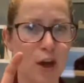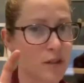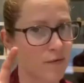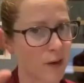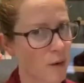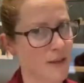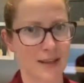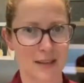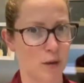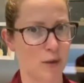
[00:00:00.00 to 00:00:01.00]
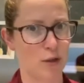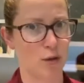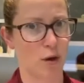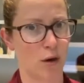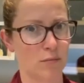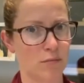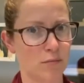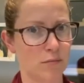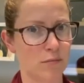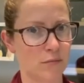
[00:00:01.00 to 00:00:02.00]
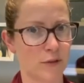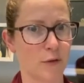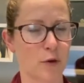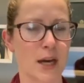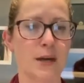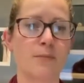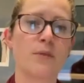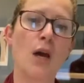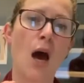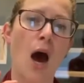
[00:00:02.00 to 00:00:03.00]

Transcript: those environments, that's going to be too hot for that.